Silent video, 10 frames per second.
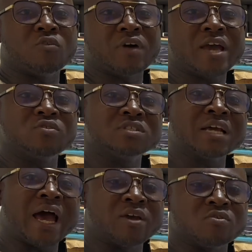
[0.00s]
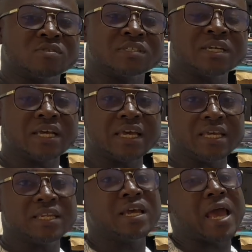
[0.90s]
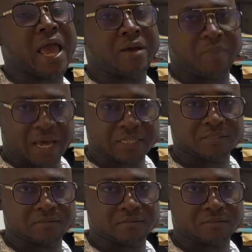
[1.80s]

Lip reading: hydrogen ions in a blood,